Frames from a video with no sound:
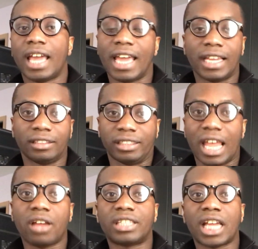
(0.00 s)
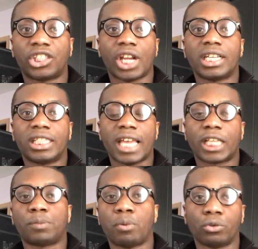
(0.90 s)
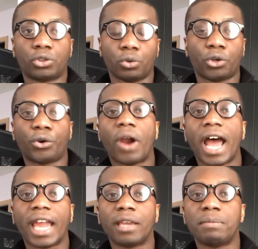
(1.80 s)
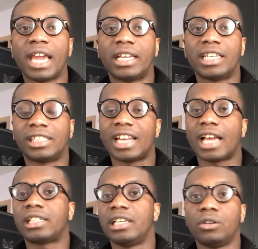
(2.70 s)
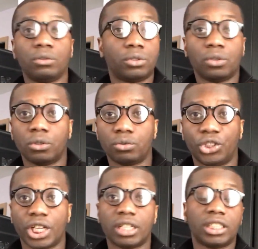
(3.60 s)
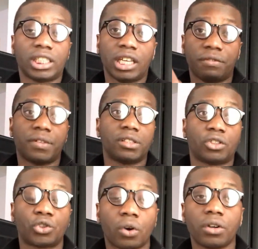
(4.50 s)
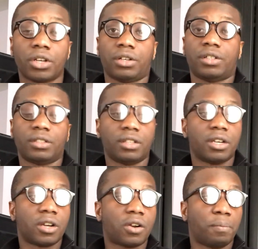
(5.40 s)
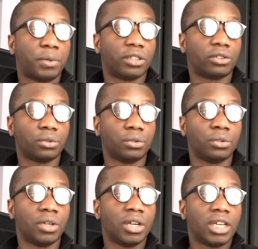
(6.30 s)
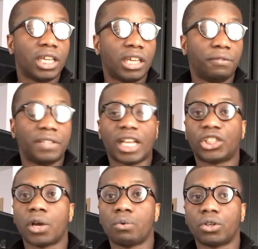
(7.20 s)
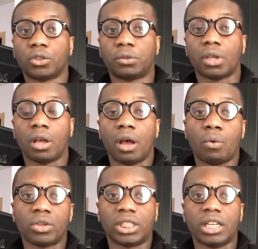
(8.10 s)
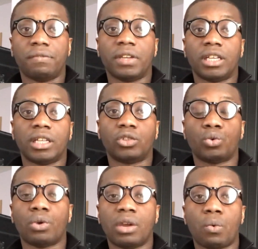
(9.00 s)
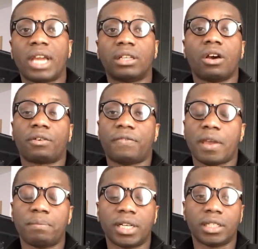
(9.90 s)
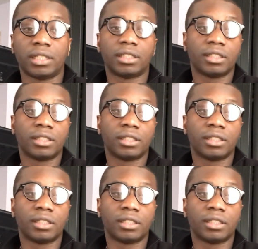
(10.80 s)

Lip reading: And now that child is exposed to crime, and his likelihood to go to jail is even stronger compared to if that child was living into a wedlock family.